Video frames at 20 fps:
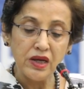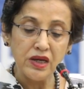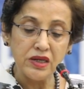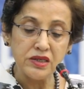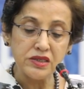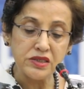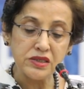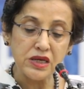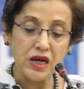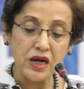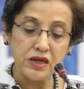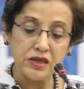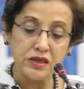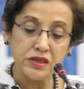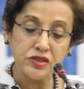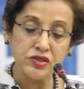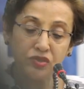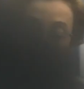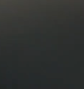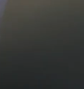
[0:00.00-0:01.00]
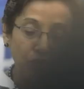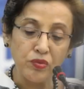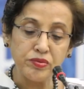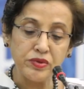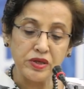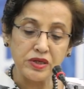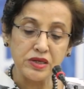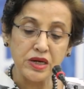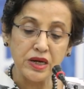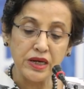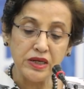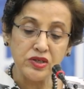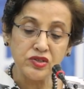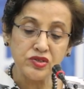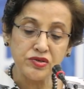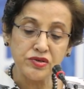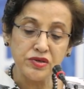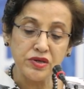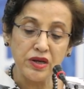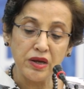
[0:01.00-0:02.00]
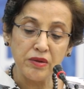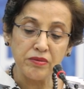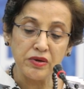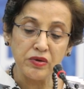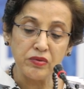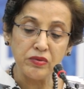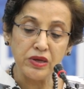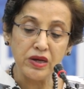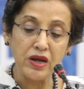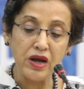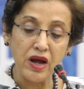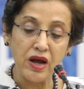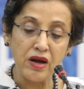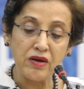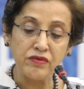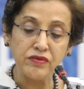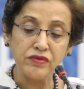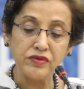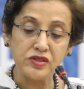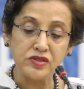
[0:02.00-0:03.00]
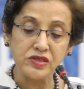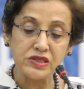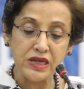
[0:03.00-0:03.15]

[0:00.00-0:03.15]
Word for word: It is our earnest hope that our eastern neighbor will have the,